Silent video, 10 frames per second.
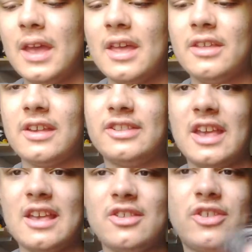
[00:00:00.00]
This
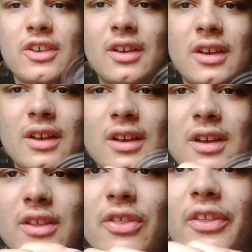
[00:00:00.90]
is
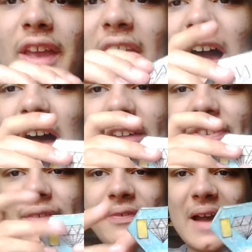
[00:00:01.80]
the
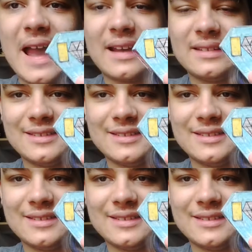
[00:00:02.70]
Artifact.